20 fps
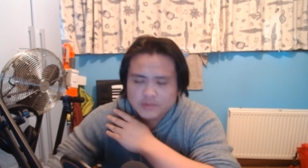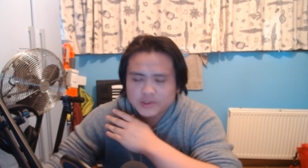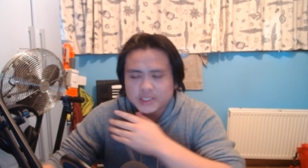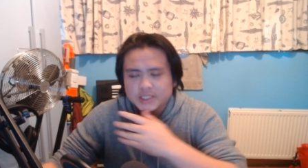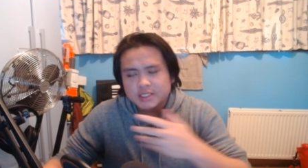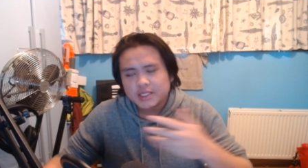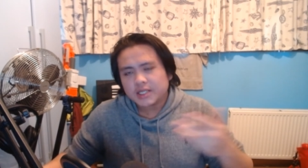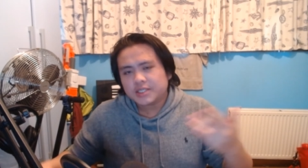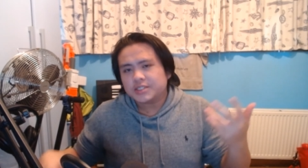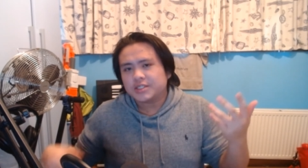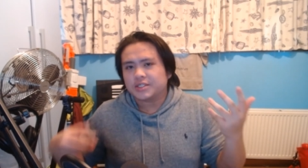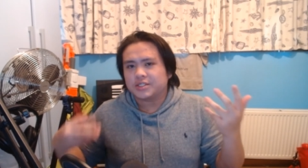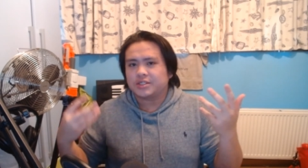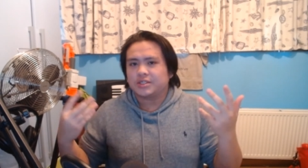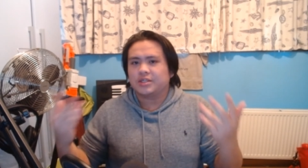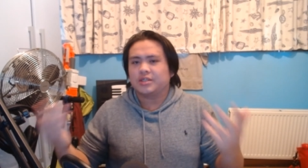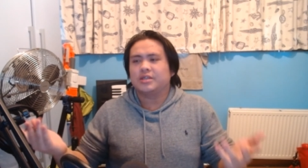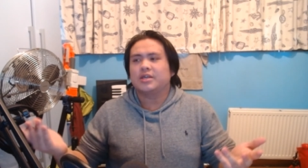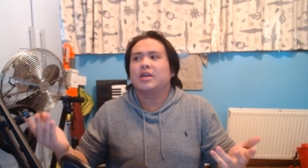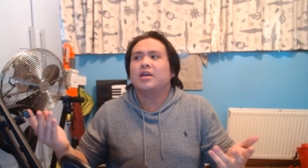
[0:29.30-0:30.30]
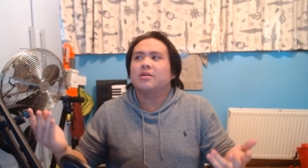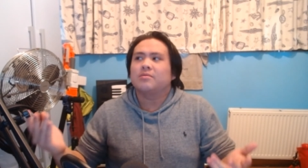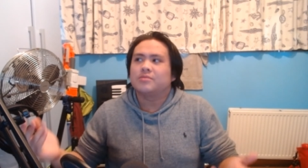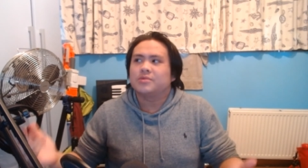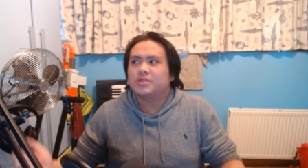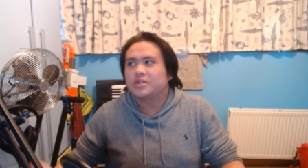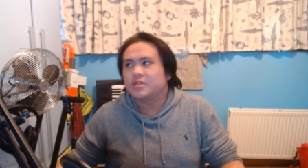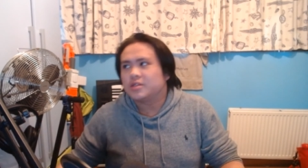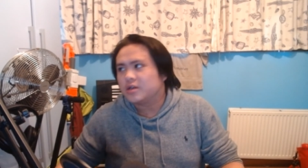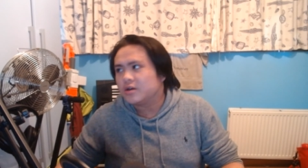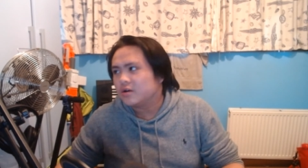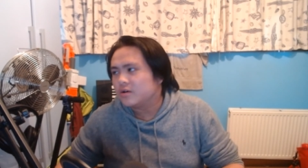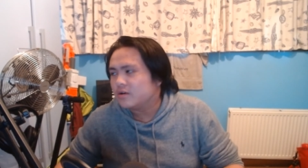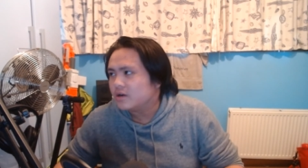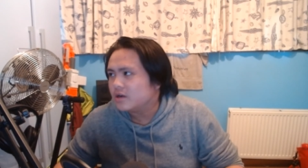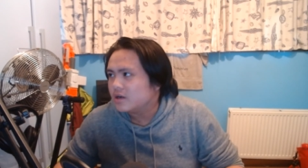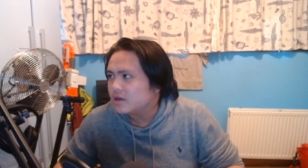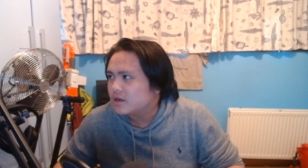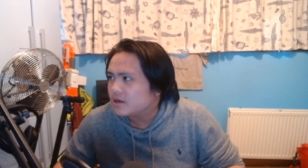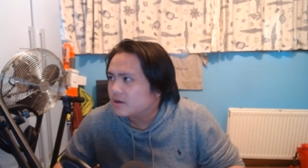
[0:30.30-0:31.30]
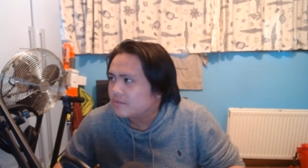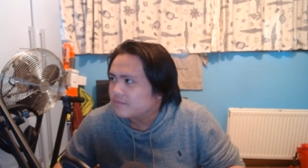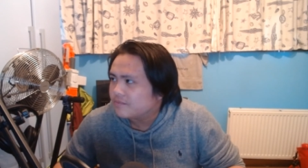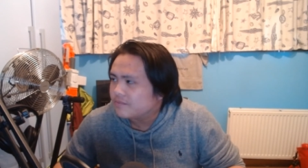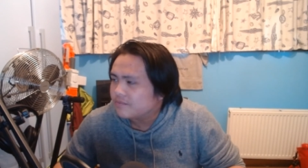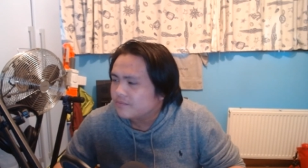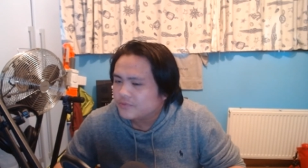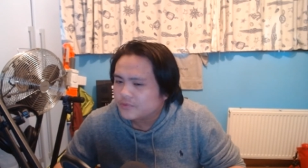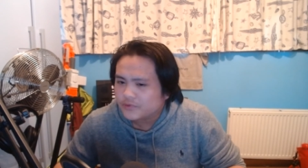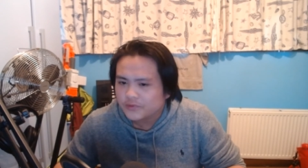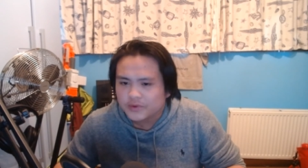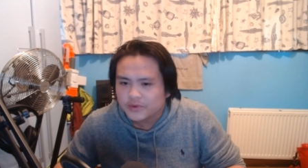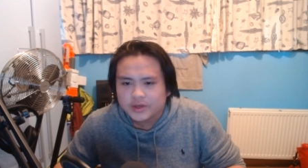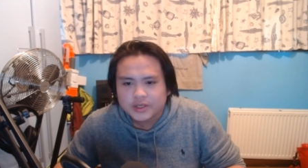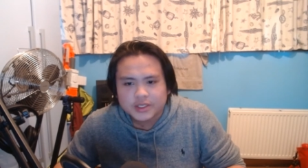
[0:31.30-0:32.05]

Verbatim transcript: but it's not just games, you know. Um, for